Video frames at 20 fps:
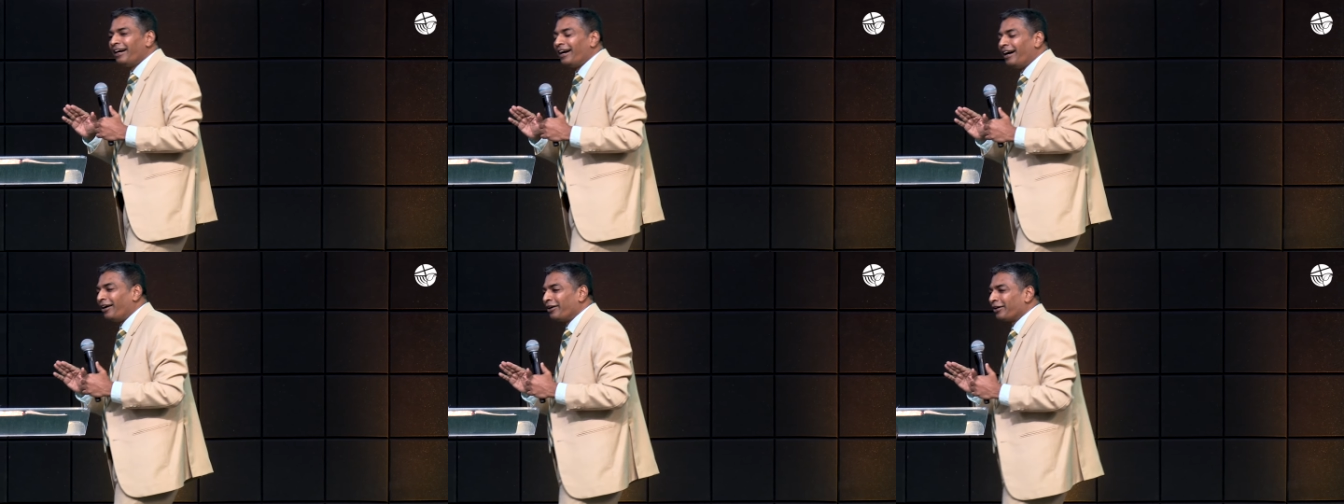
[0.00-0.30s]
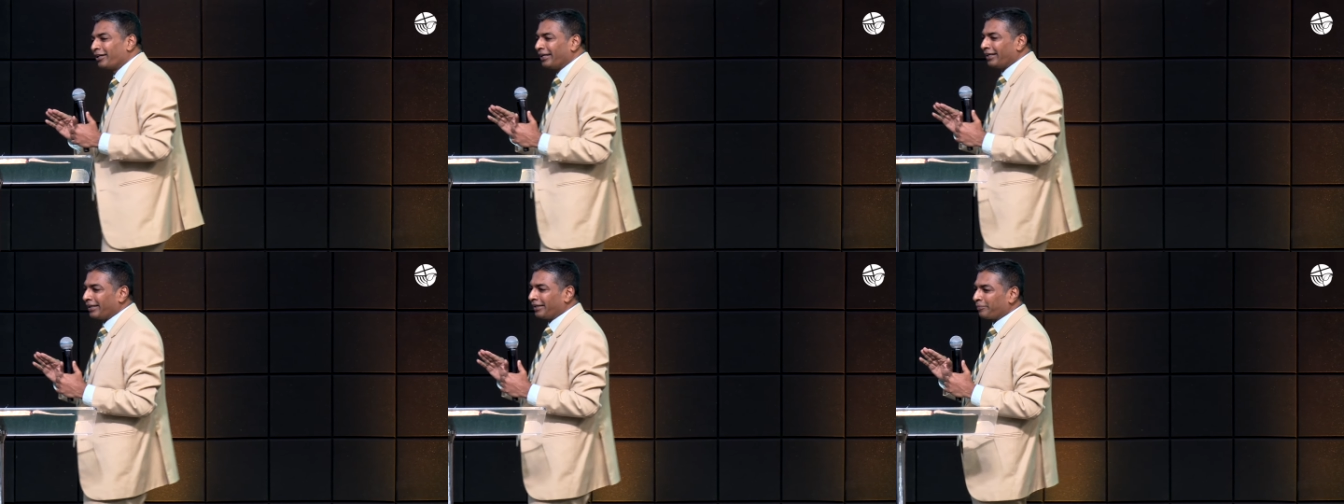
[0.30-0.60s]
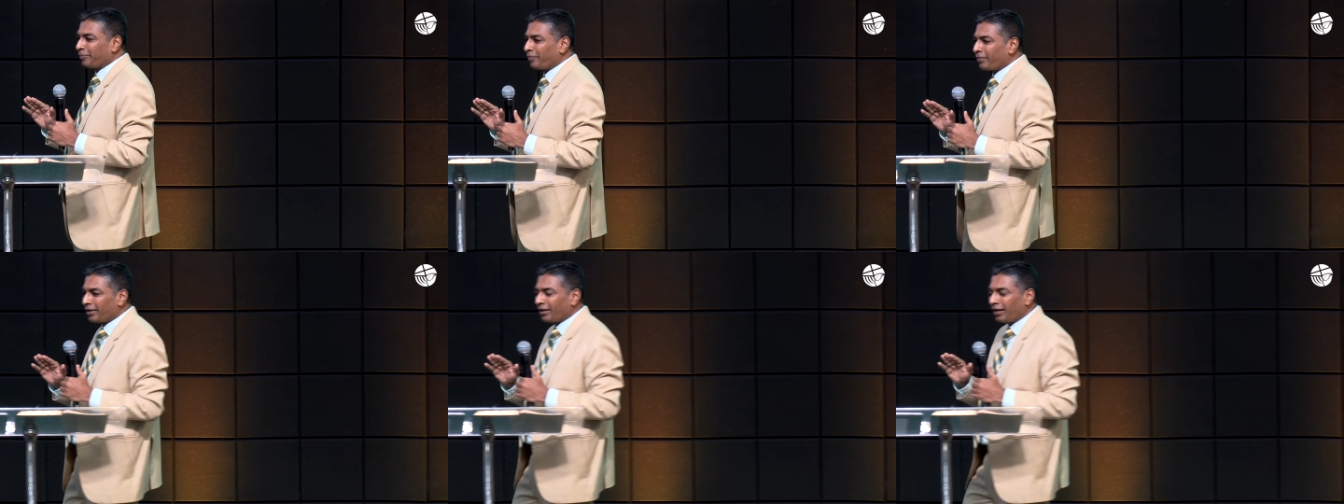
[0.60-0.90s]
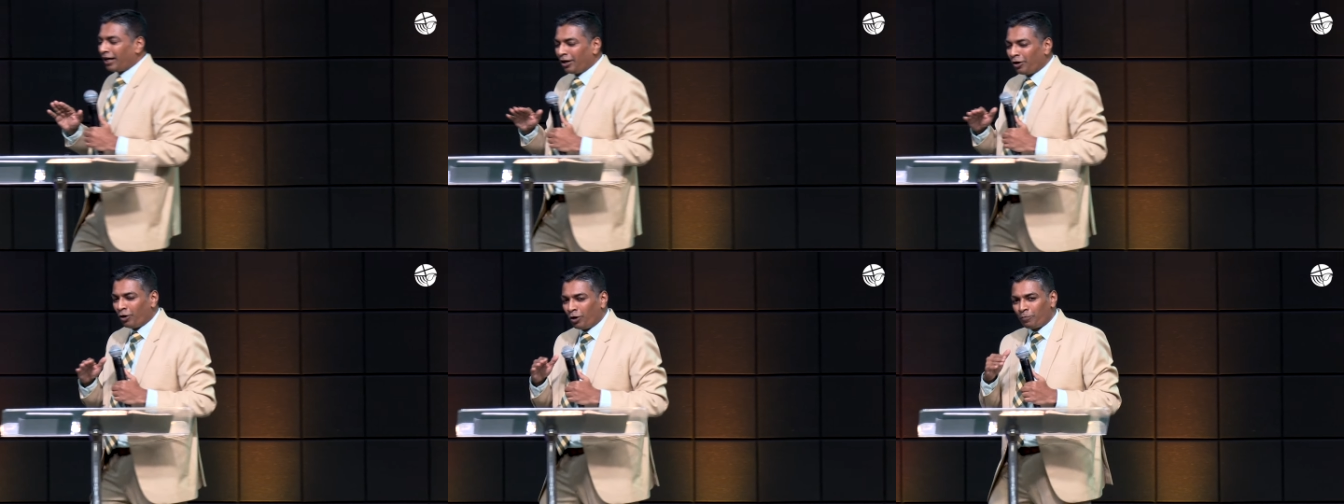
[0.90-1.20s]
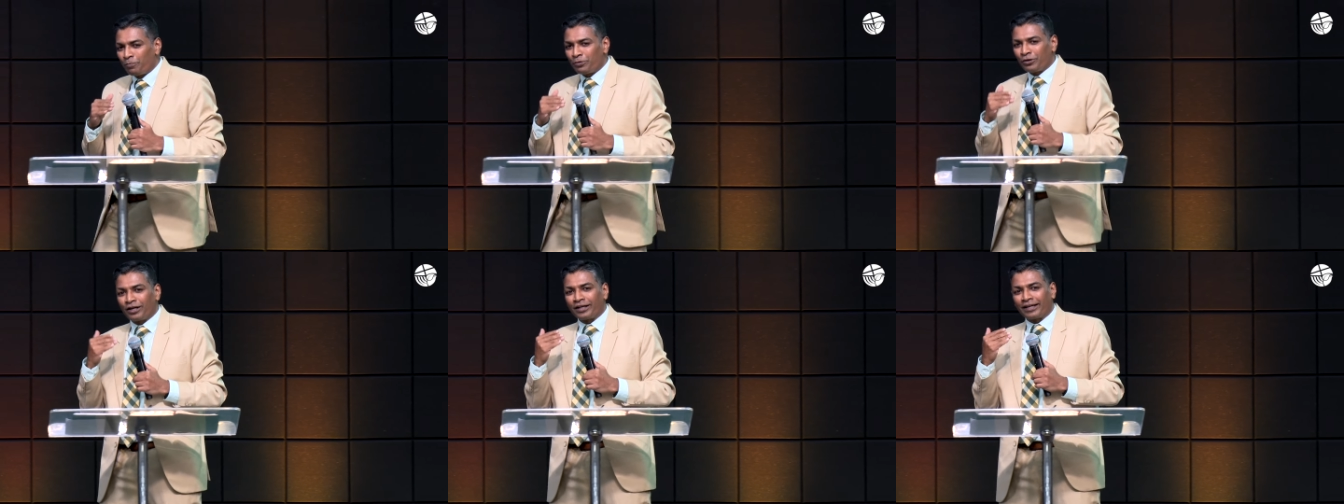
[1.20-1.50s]
Okay, I
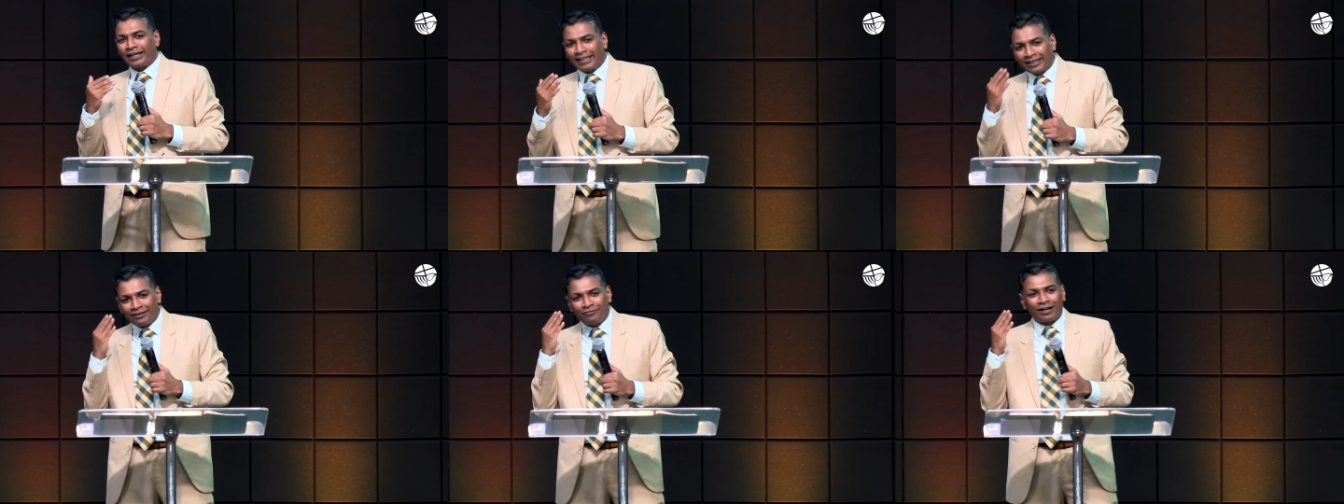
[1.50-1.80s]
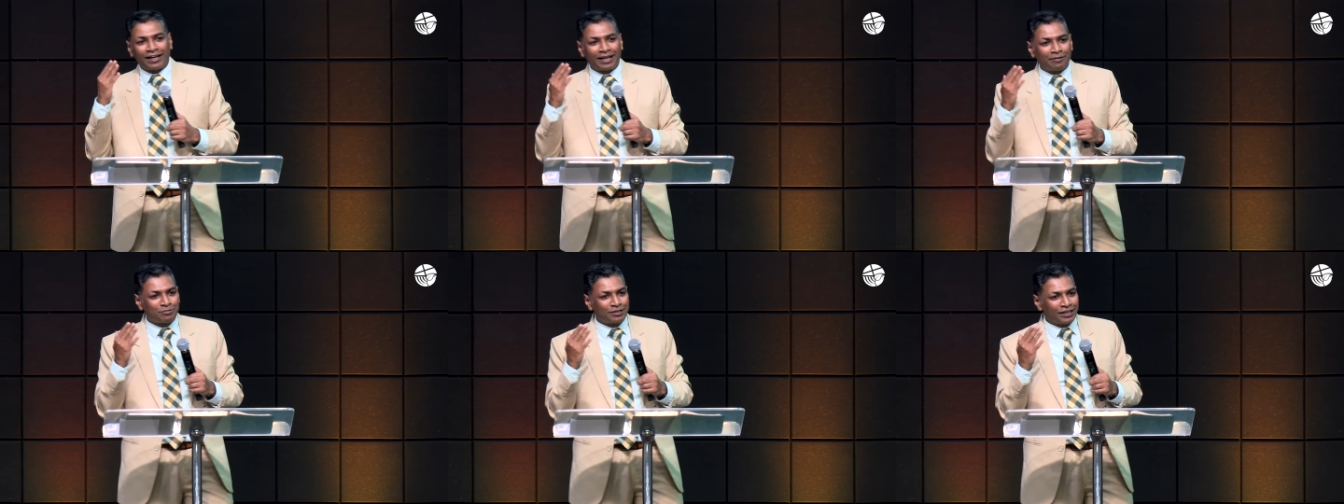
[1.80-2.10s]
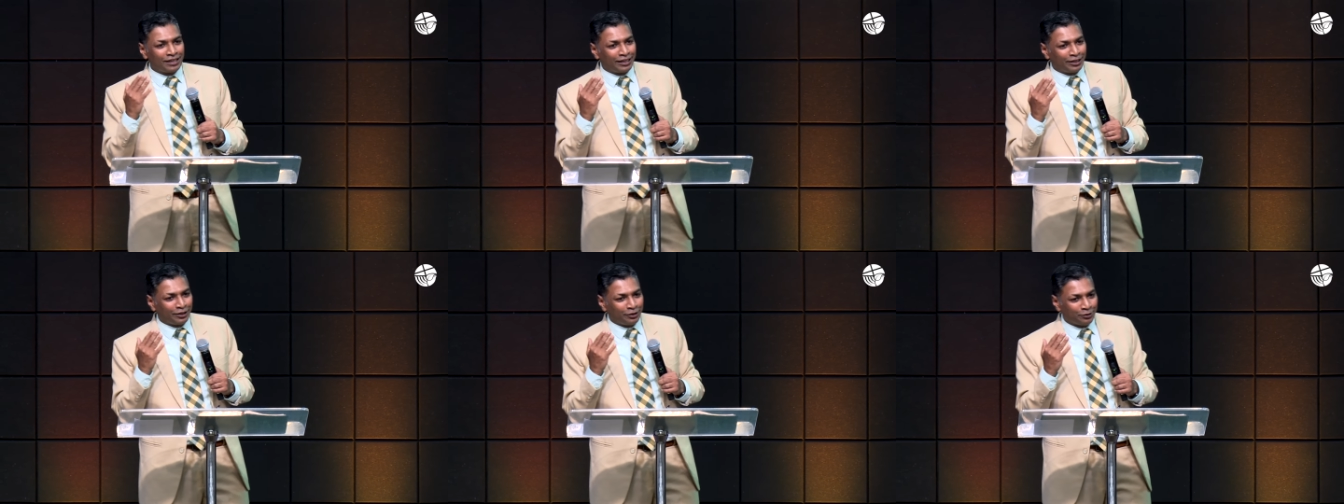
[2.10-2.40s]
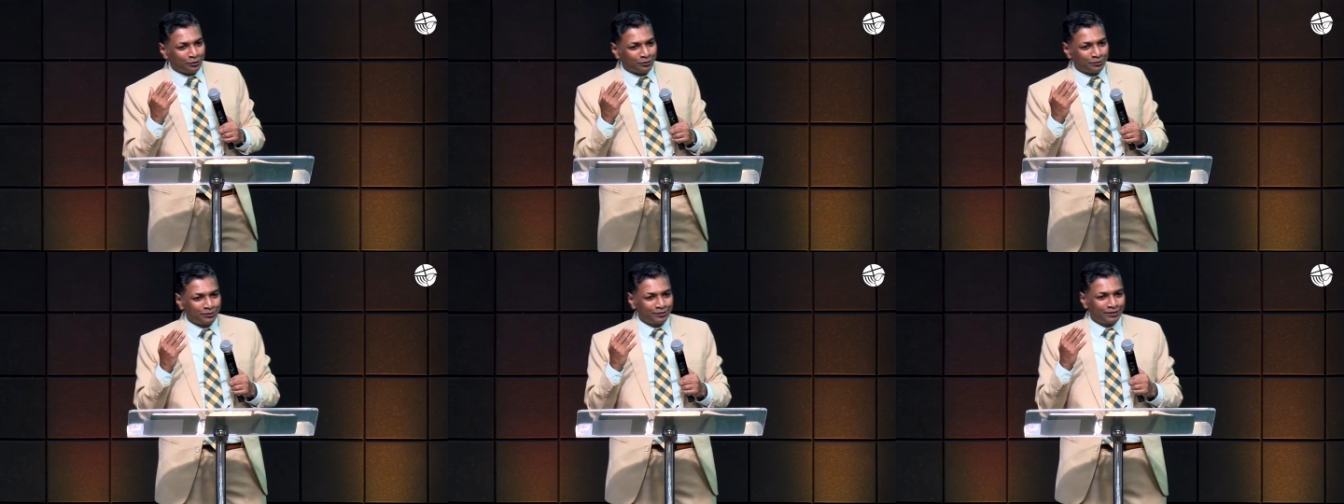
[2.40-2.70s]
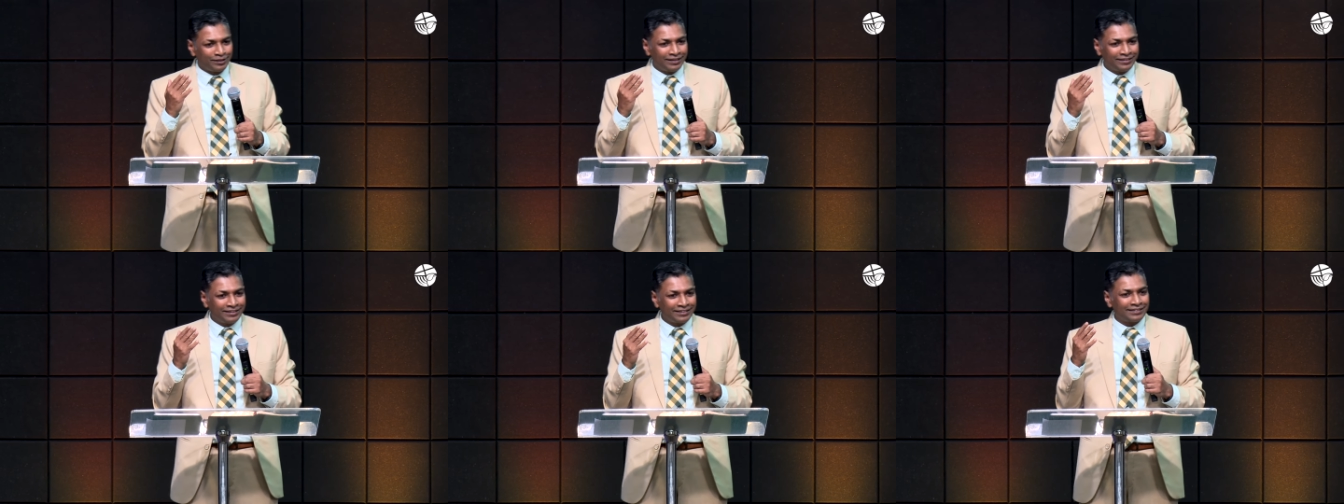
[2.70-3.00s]
hope you are getting what I'm telling you.
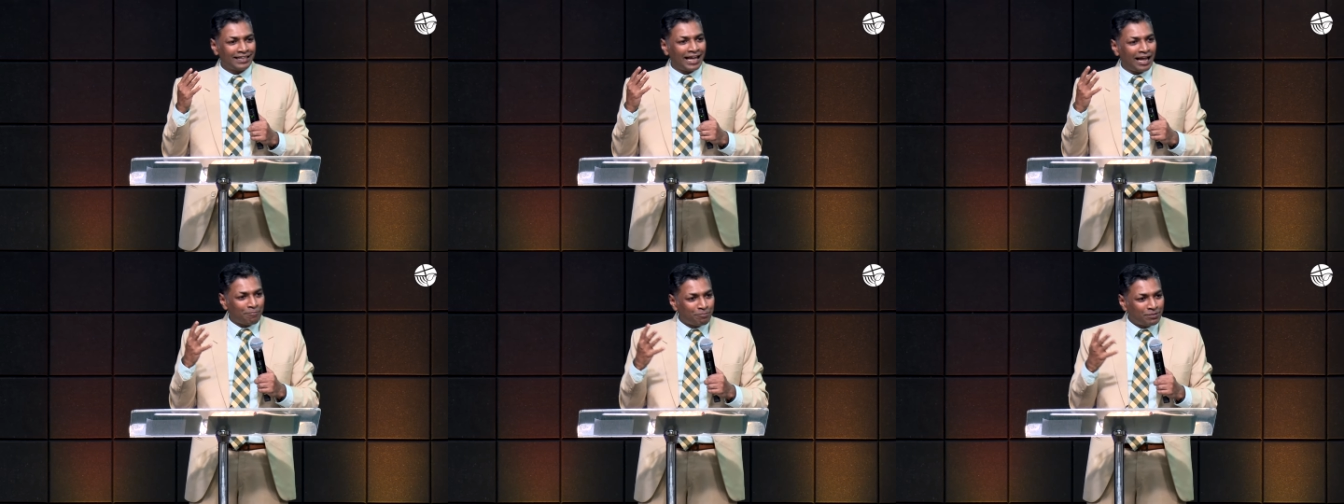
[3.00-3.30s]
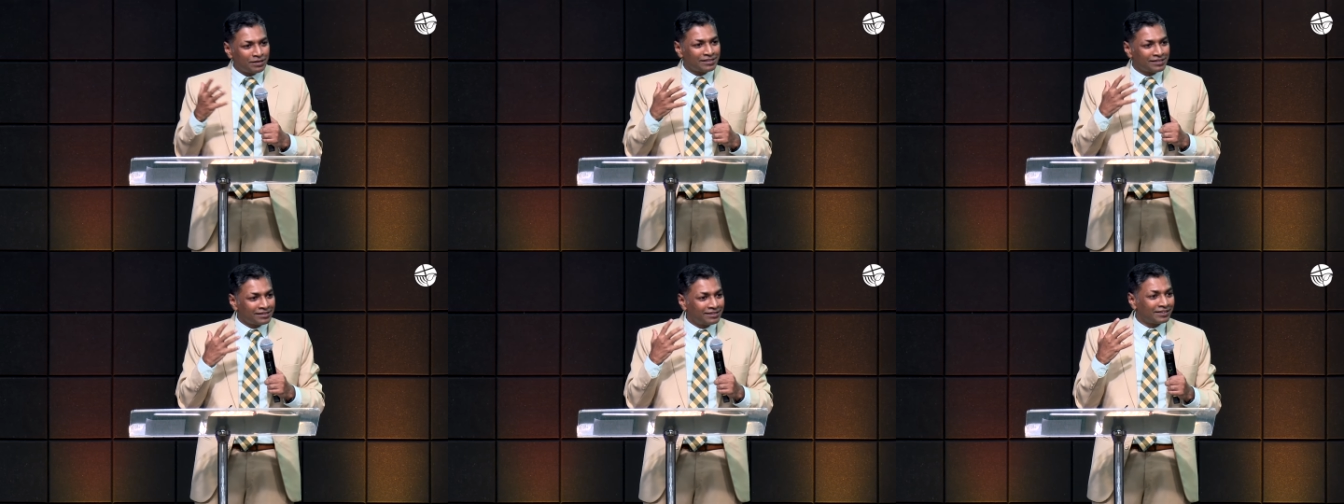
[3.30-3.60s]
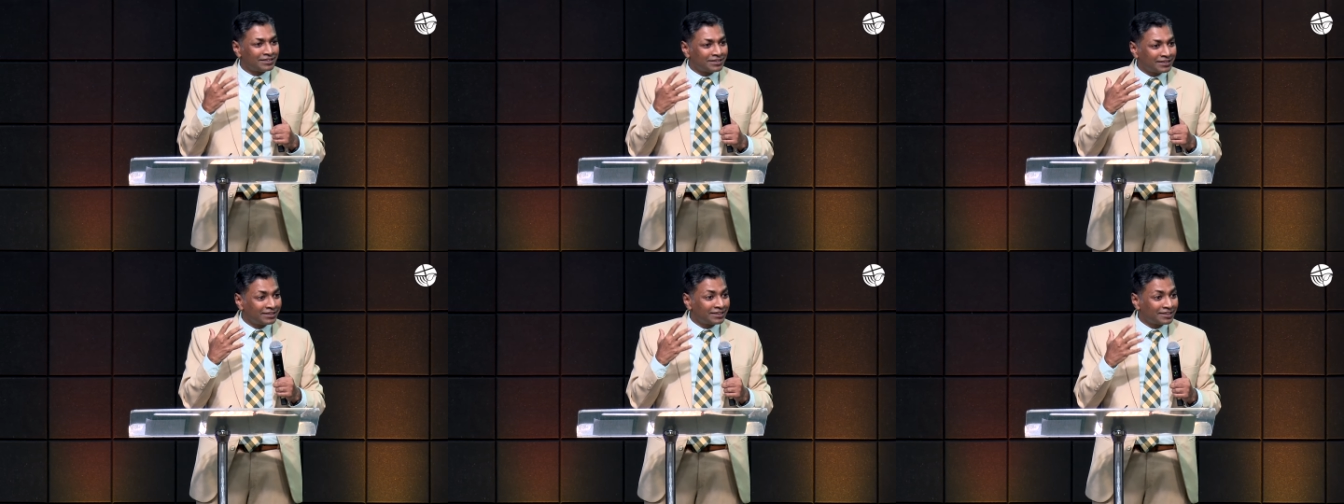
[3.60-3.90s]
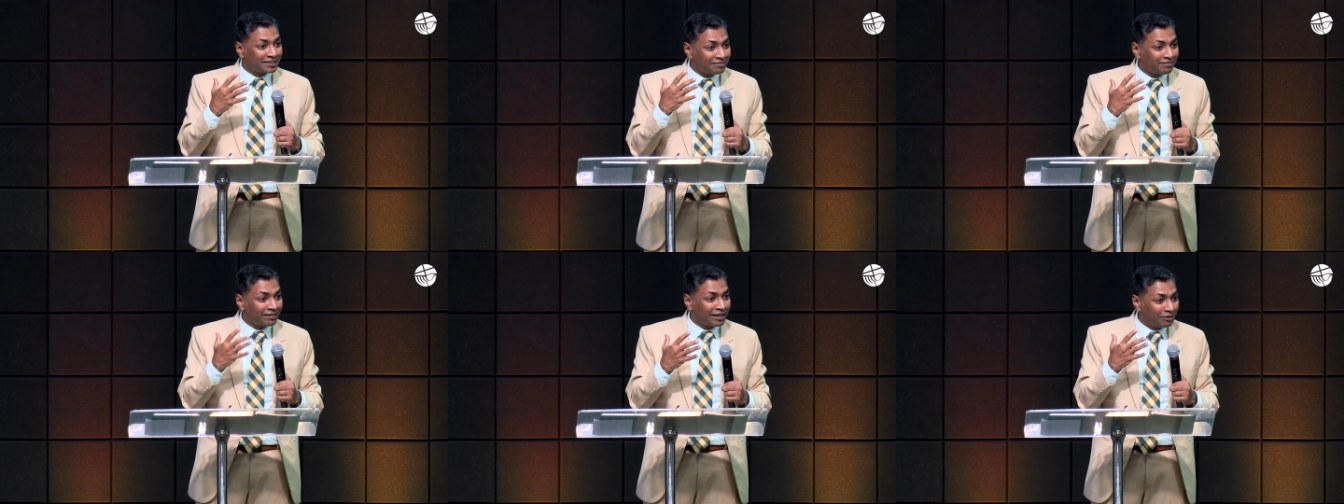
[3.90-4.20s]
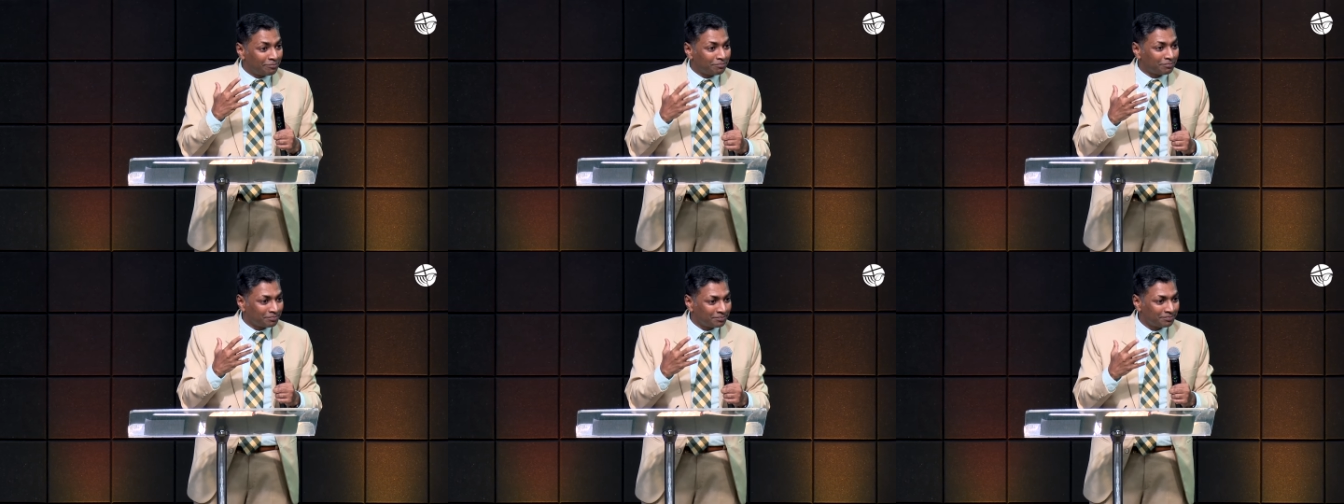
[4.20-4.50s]
And this happens in the church realm.